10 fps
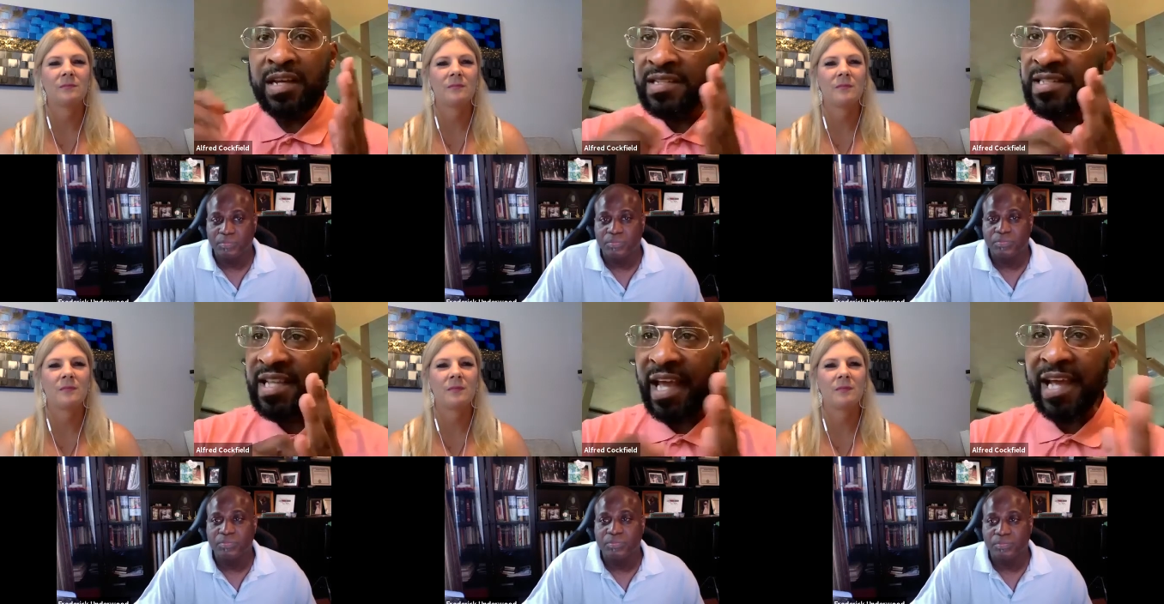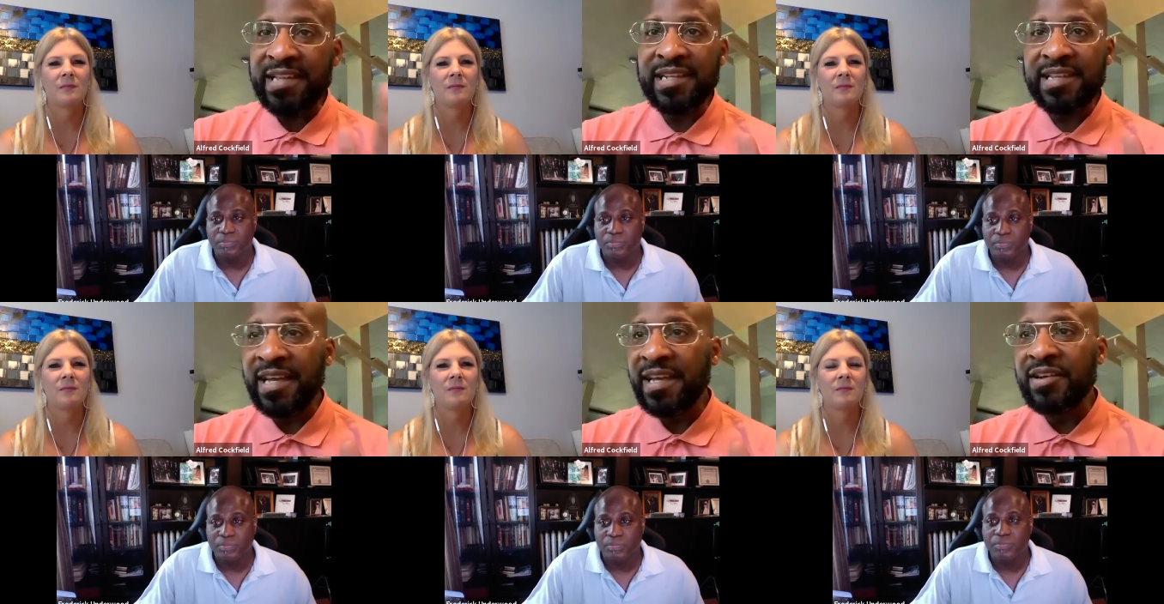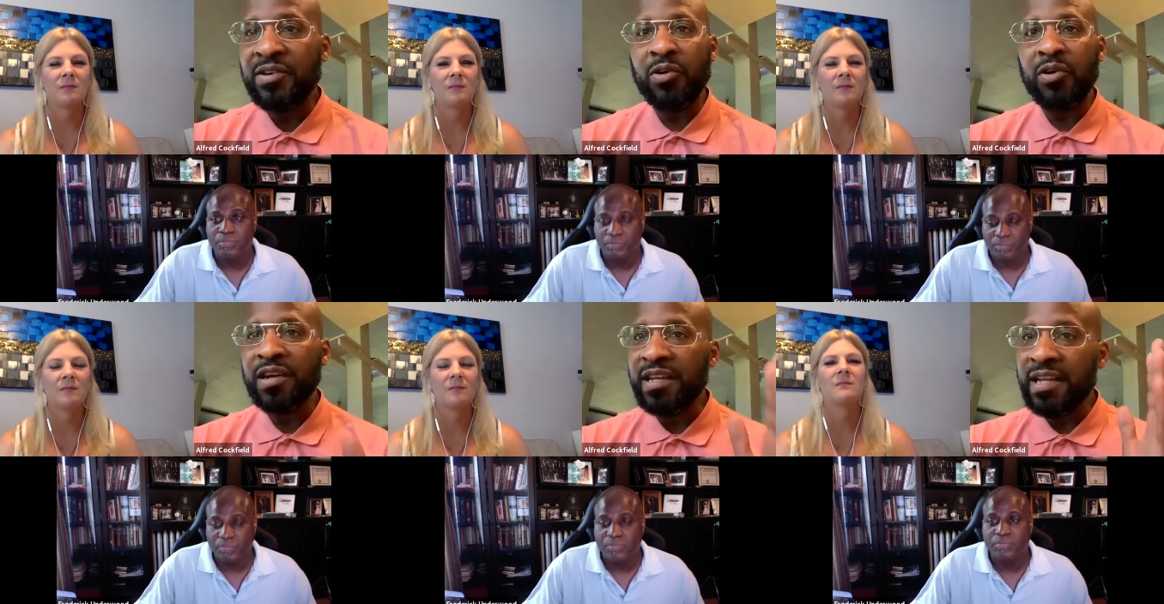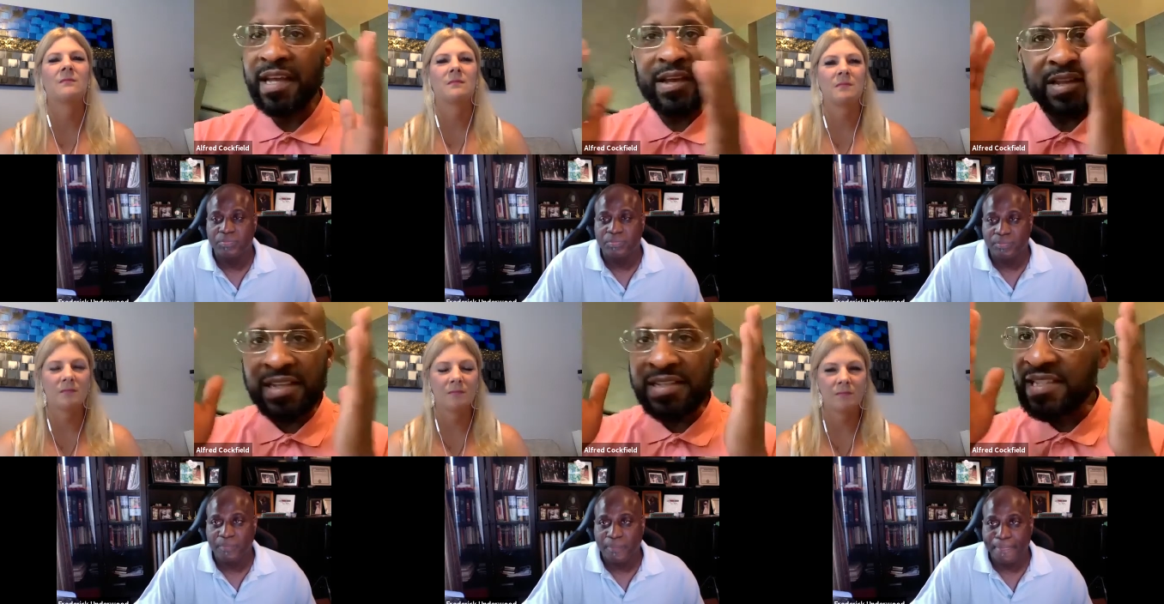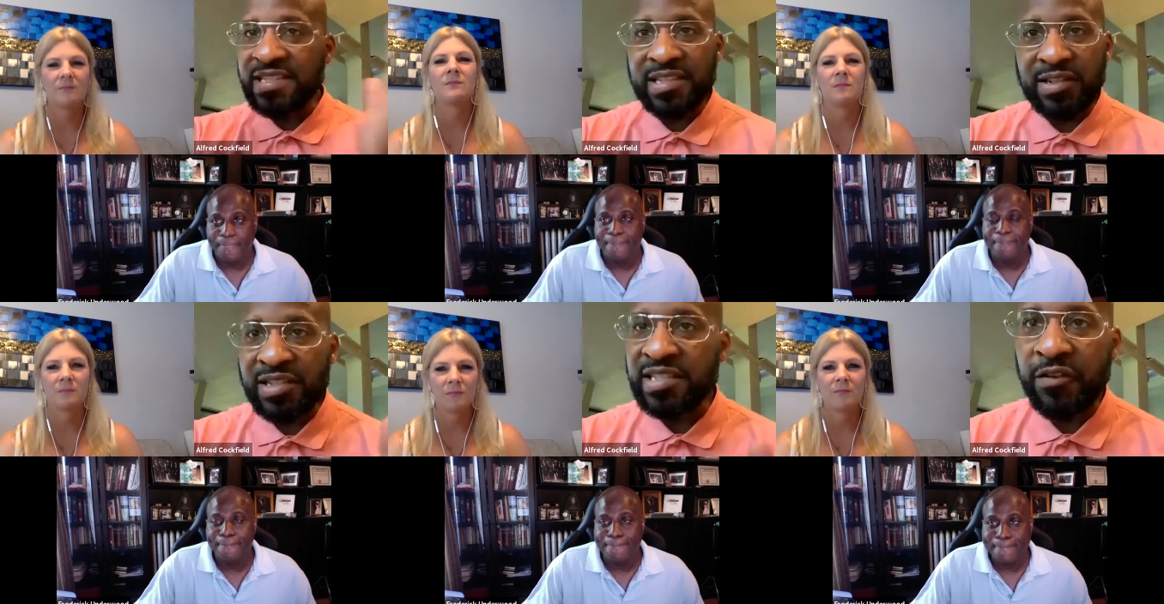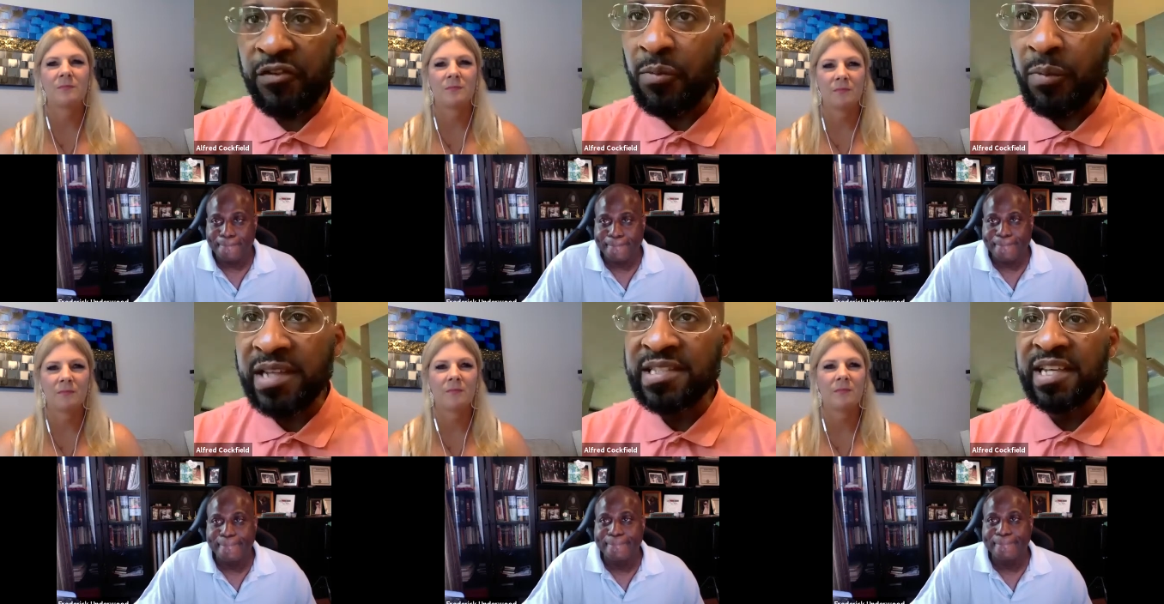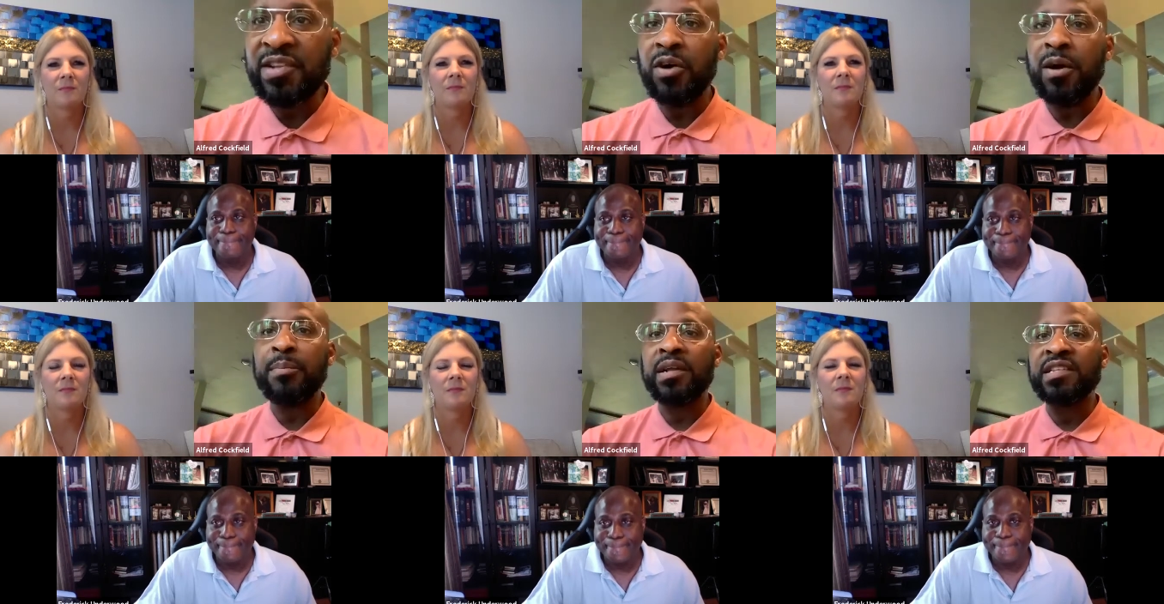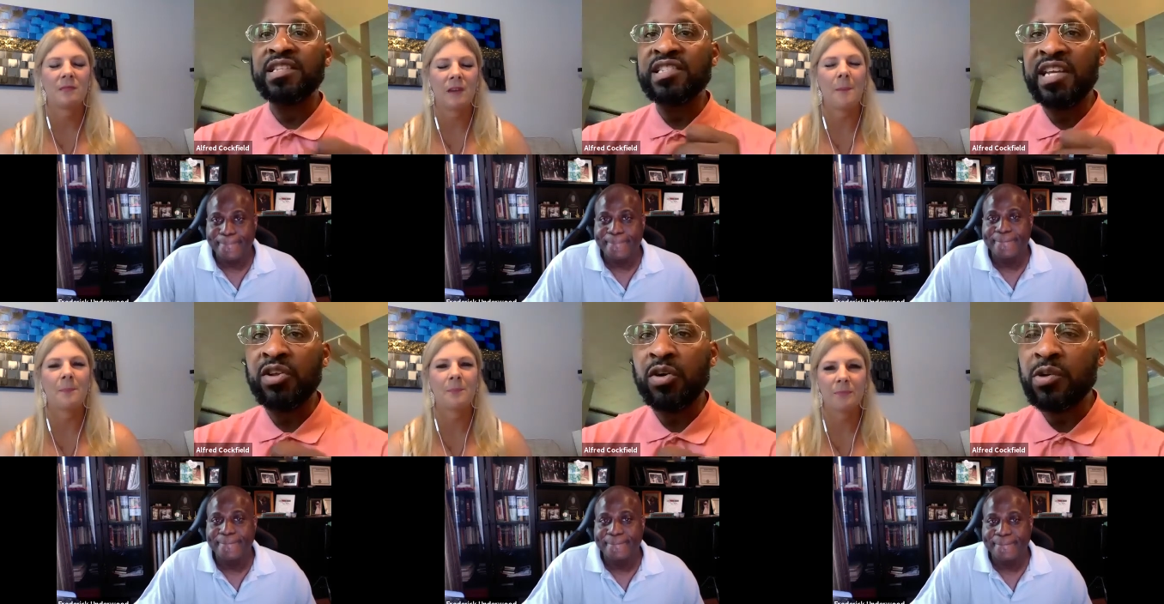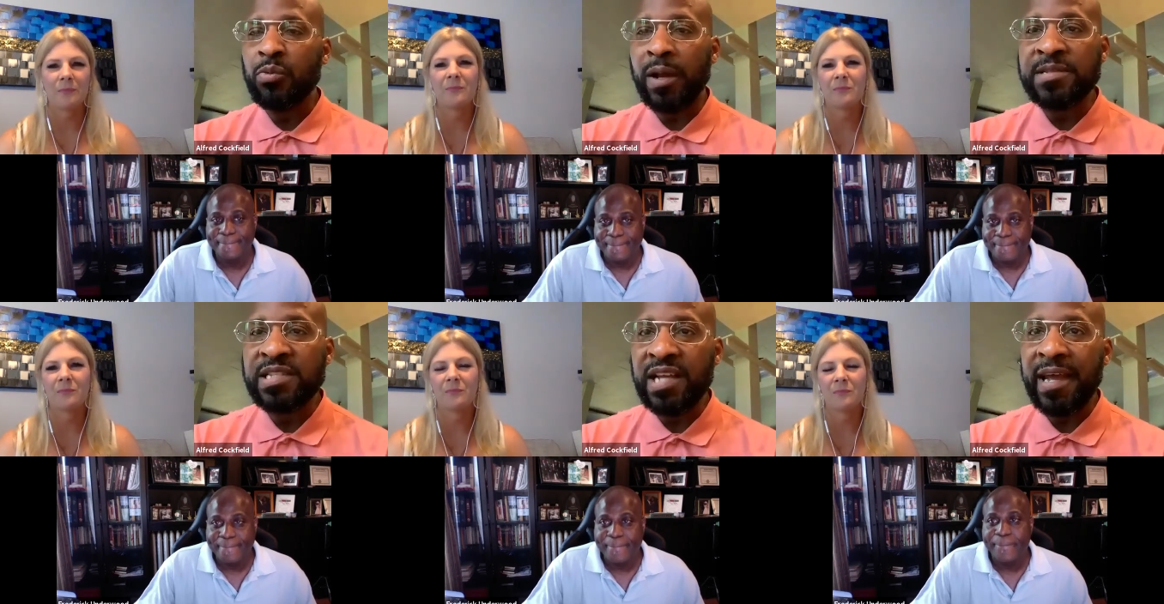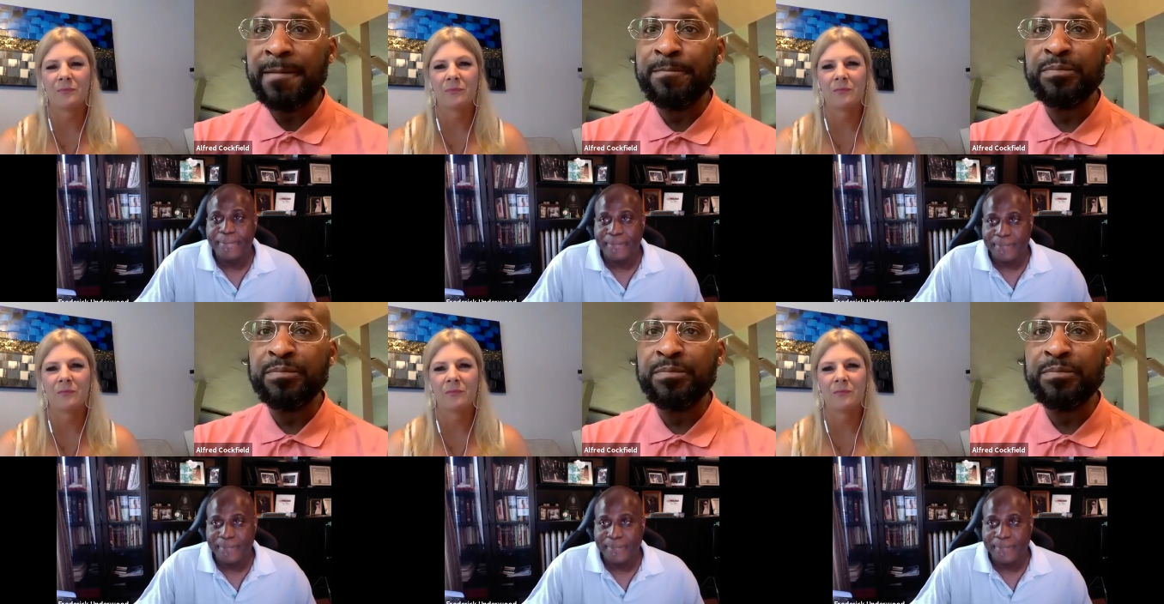Speaker 1: scan the link, or there's just there's different ways to get on, but just yep. get on the website